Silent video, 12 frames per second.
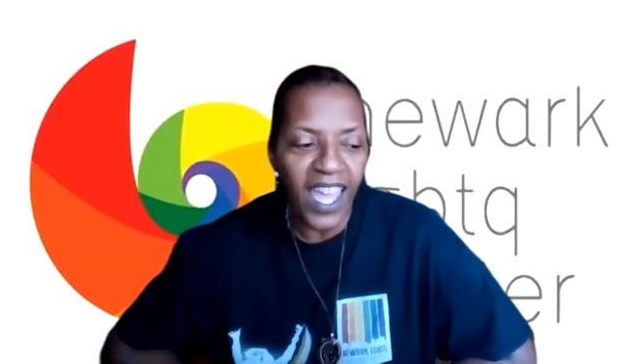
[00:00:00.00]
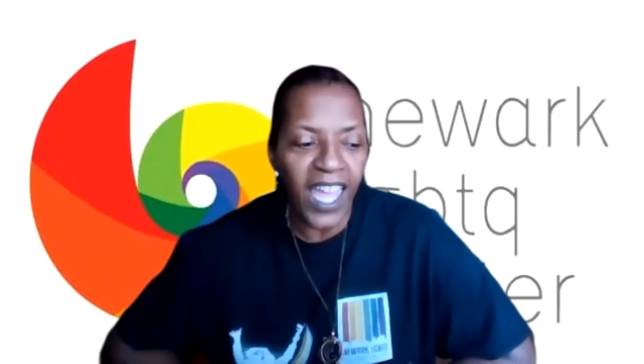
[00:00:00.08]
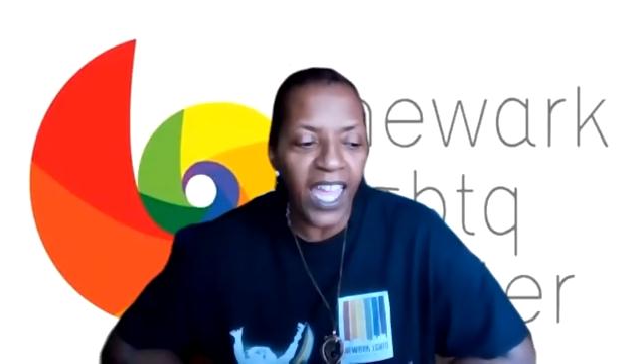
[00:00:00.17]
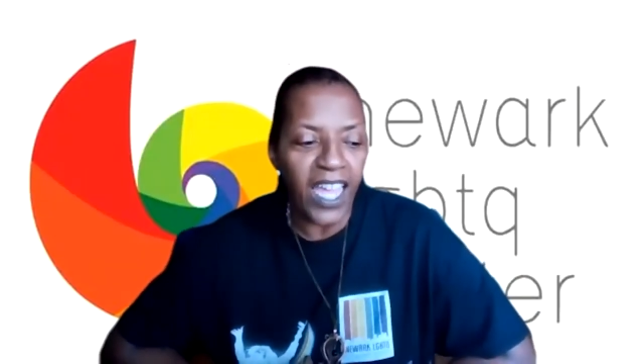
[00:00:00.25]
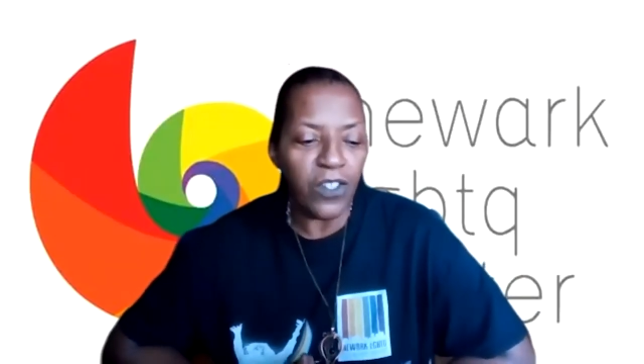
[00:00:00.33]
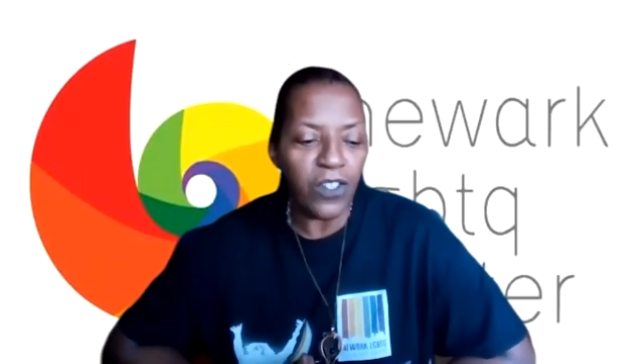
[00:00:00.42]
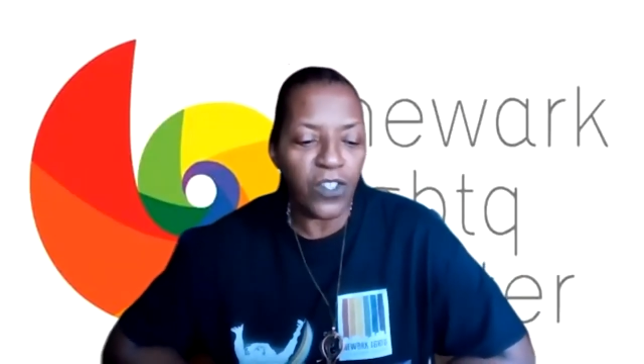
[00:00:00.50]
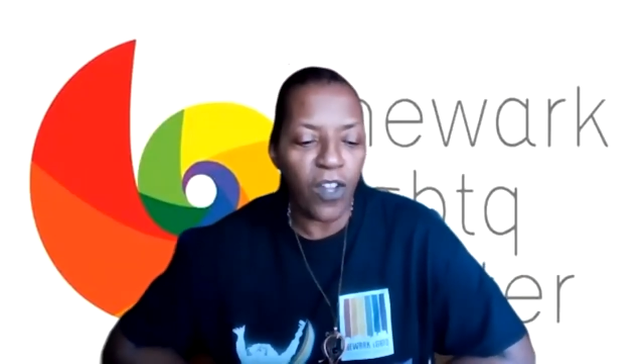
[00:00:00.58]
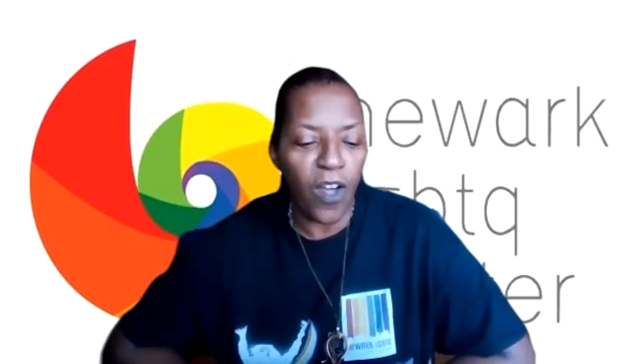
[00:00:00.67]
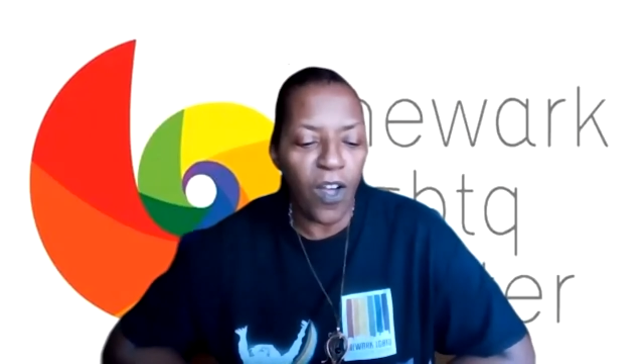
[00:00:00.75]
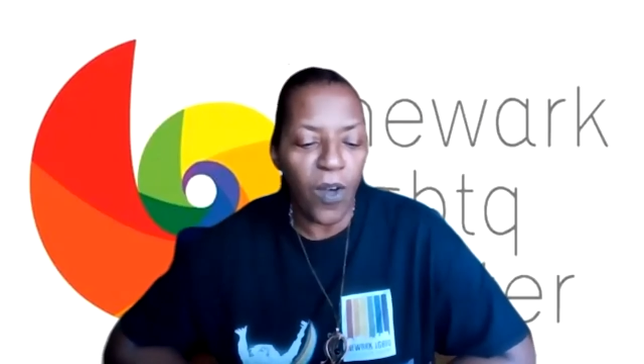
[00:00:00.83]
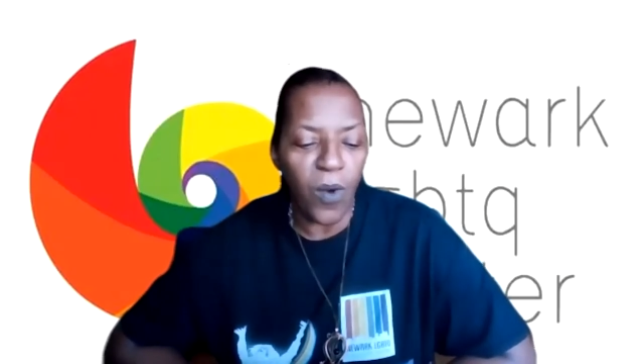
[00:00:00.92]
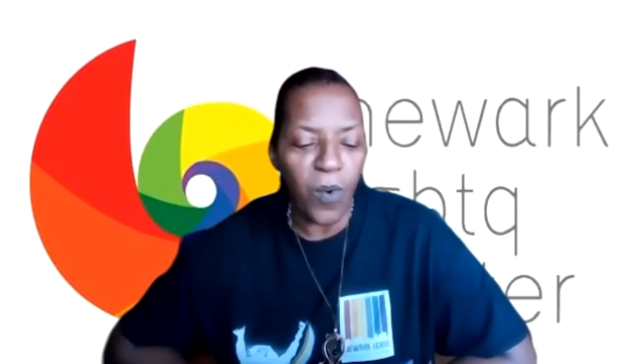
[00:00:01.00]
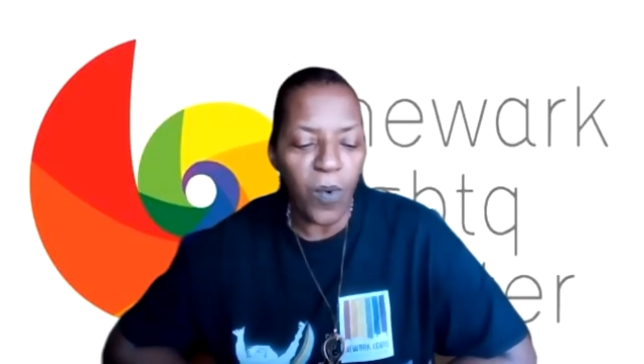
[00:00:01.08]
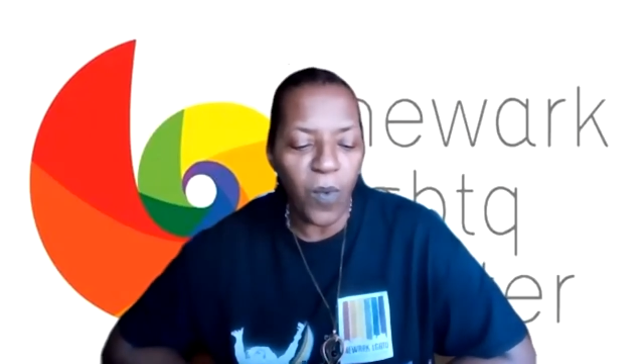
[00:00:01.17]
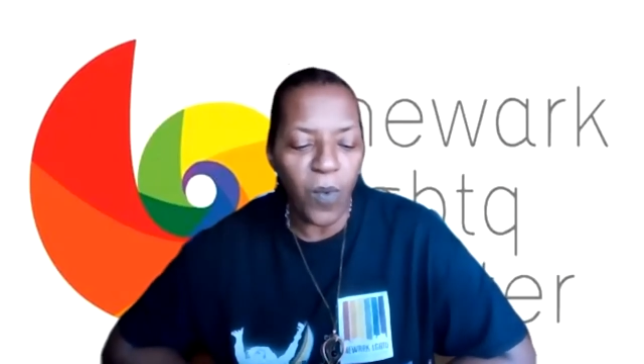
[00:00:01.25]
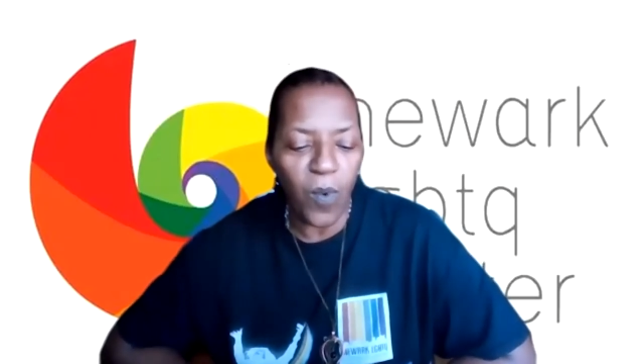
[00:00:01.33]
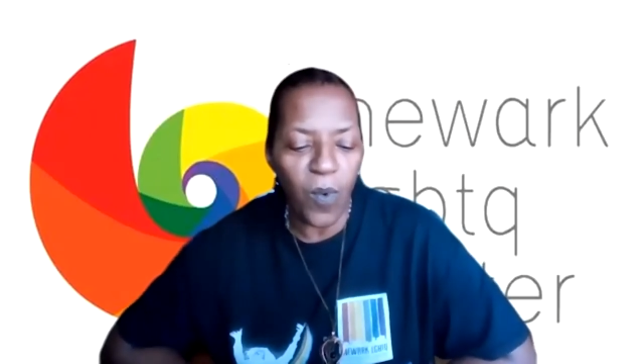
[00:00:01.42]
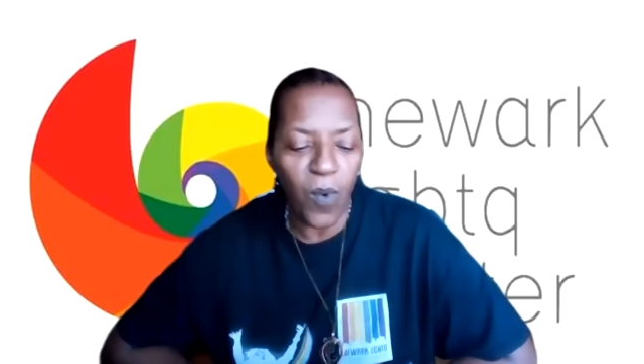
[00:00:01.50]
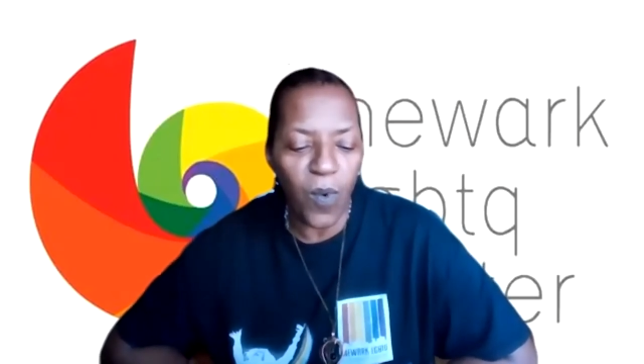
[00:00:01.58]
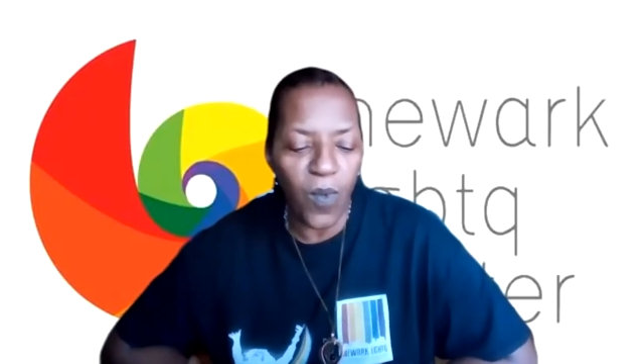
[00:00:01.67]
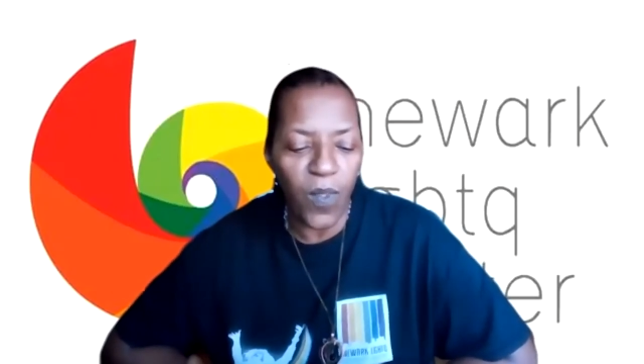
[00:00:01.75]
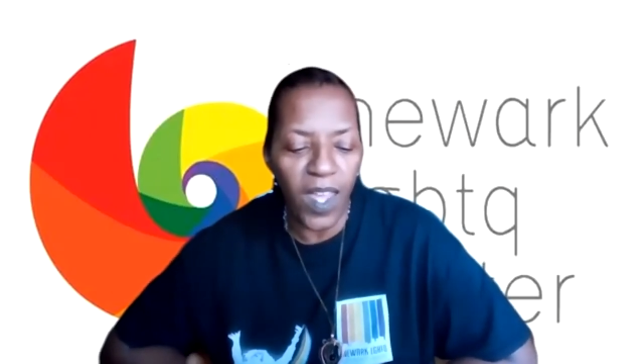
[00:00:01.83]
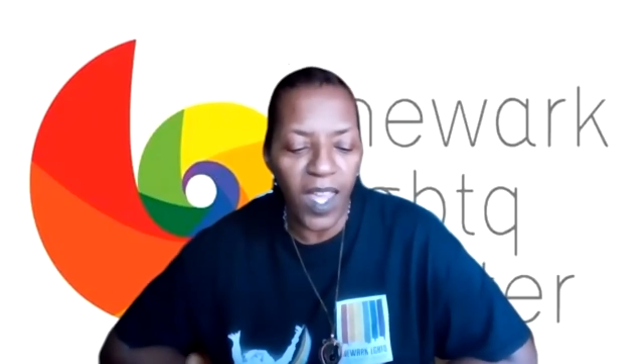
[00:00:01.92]
And so,
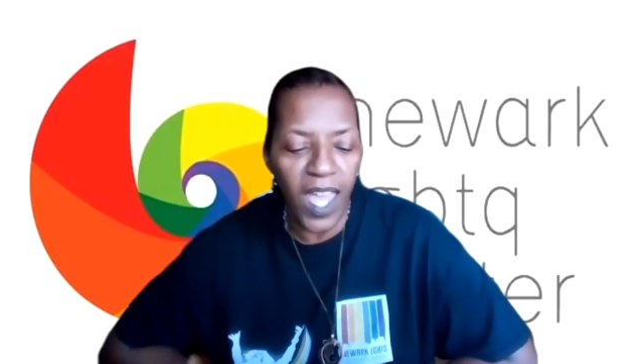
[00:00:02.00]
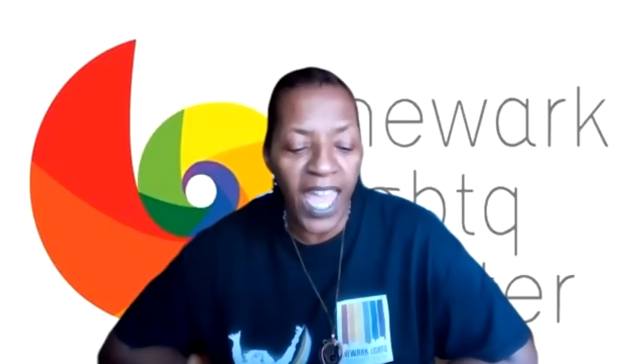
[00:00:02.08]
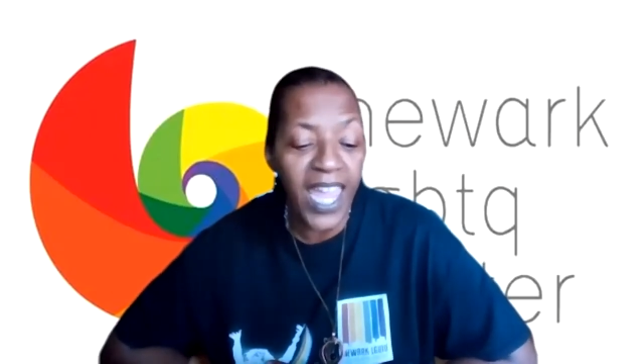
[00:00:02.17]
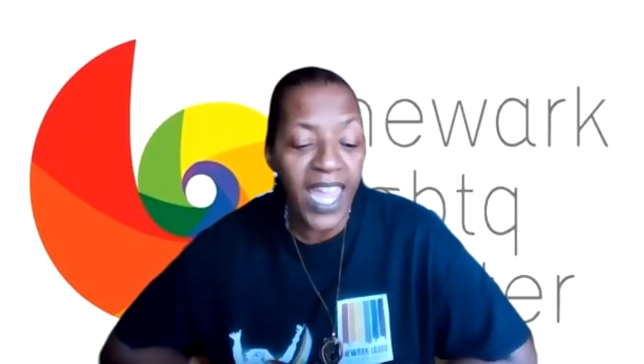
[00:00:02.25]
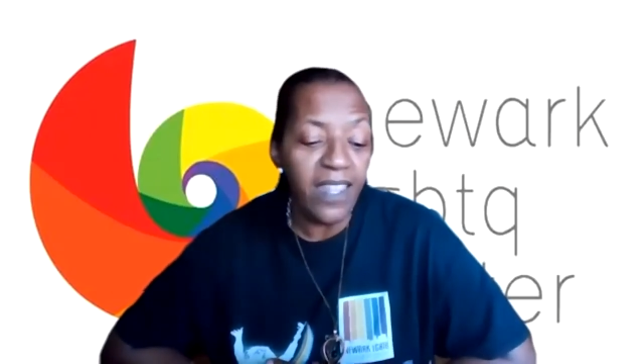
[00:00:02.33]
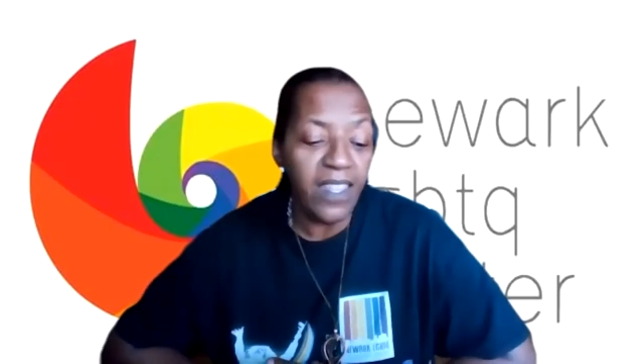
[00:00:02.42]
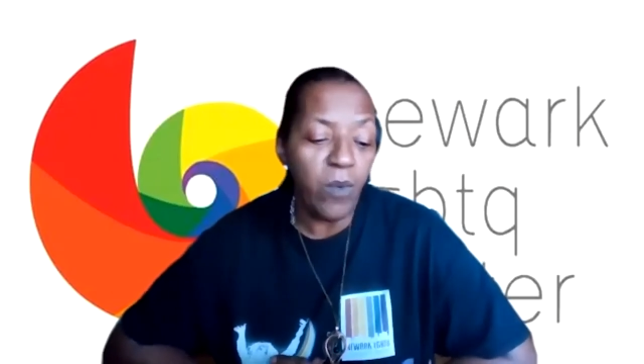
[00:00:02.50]
and